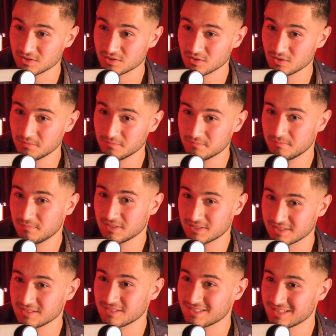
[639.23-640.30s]
So I'm
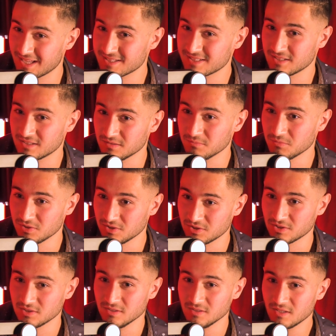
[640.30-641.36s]
basically a classical
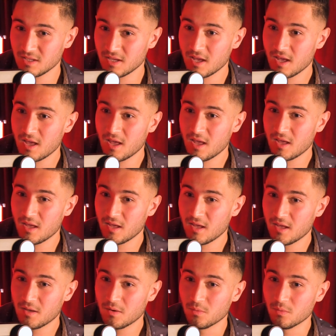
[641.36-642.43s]
musician,
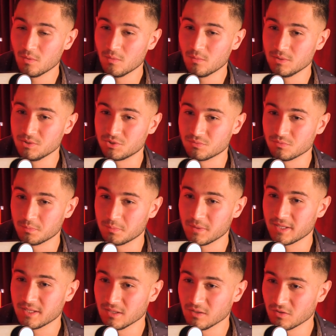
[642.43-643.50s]
which will
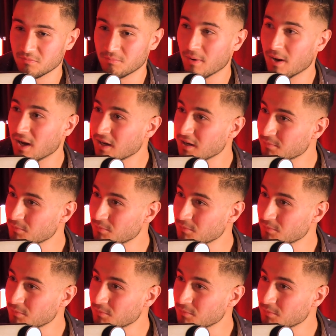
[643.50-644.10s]
play a lot of Bach,